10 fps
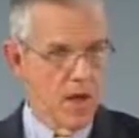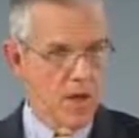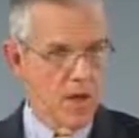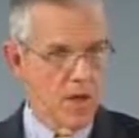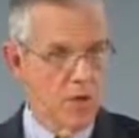
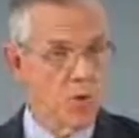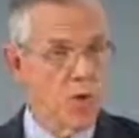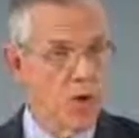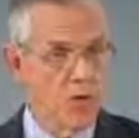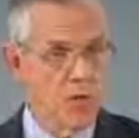and you are
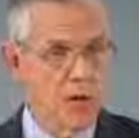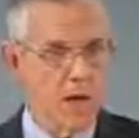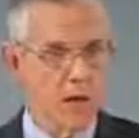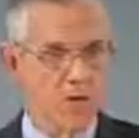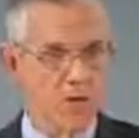a government
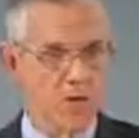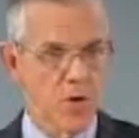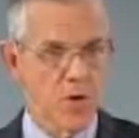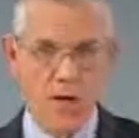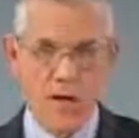
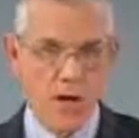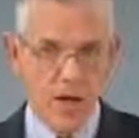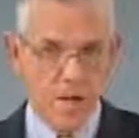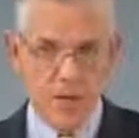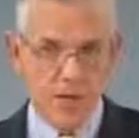laboratory, and
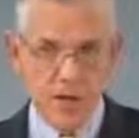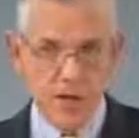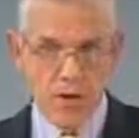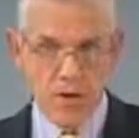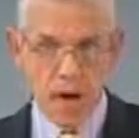99% of
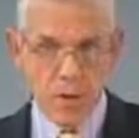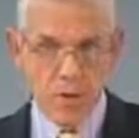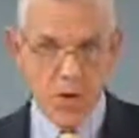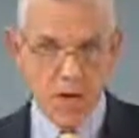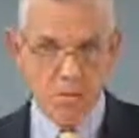your
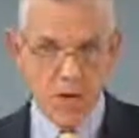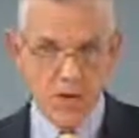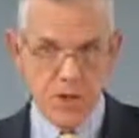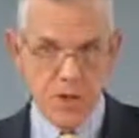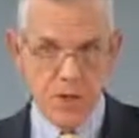operating
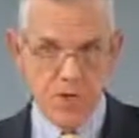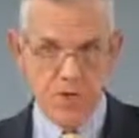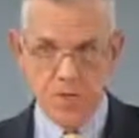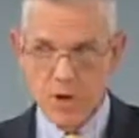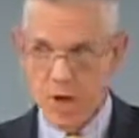budget comes
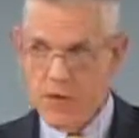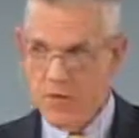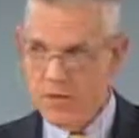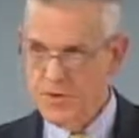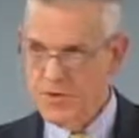from
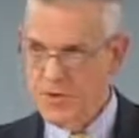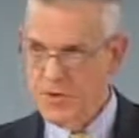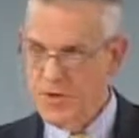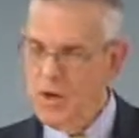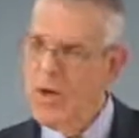Congress,
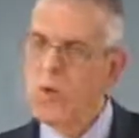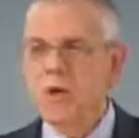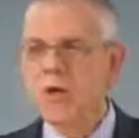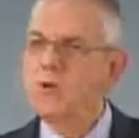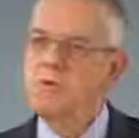
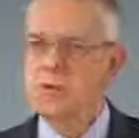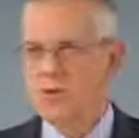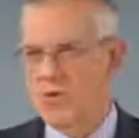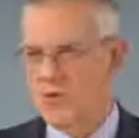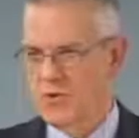what are you going
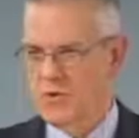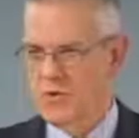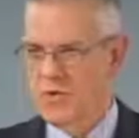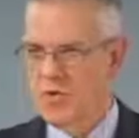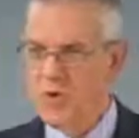to do
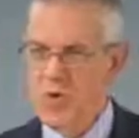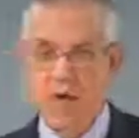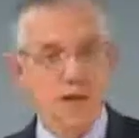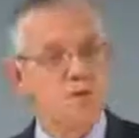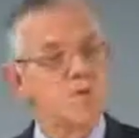before the
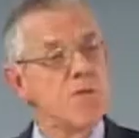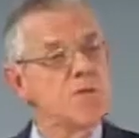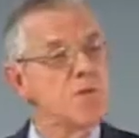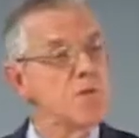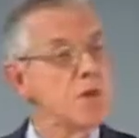next
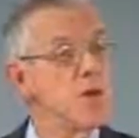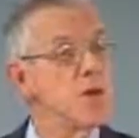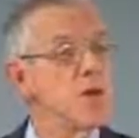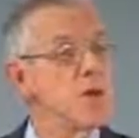fiscal year?